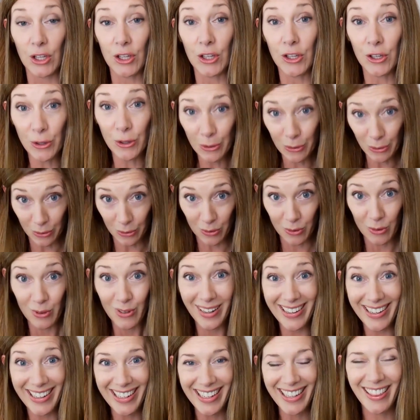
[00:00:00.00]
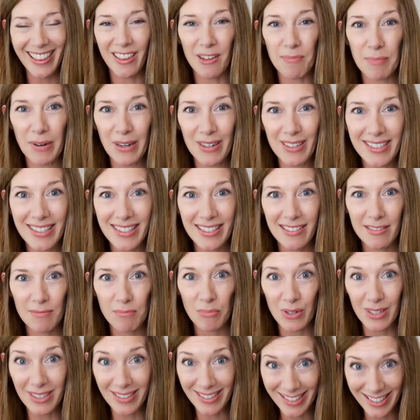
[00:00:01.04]
You the
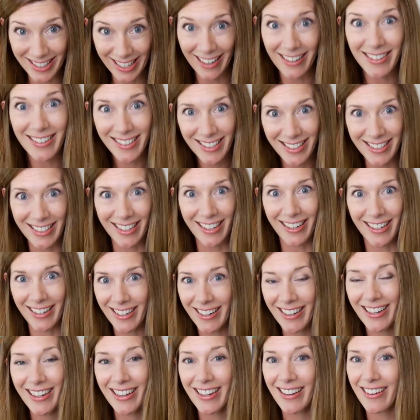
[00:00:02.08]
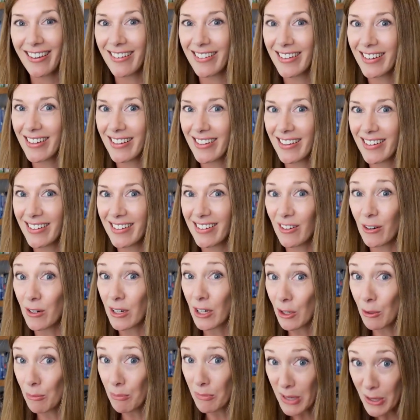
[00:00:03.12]
person presenting,
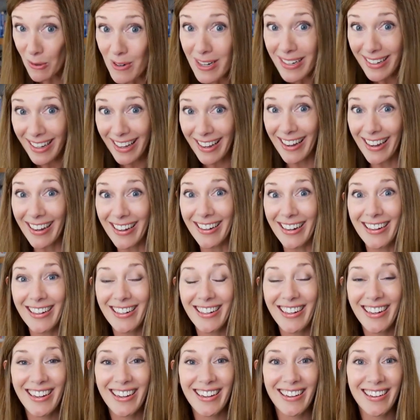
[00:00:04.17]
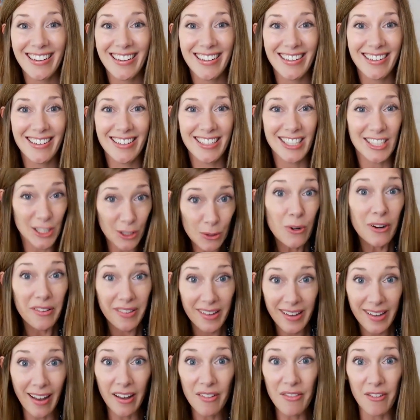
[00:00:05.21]
communicating, you
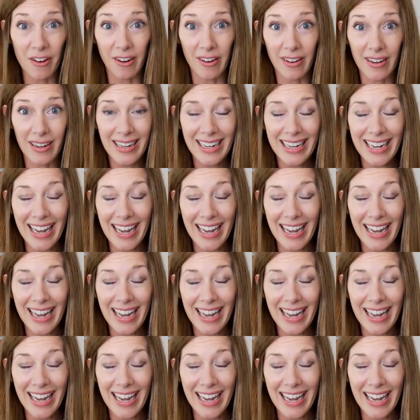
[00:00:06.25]
are the other.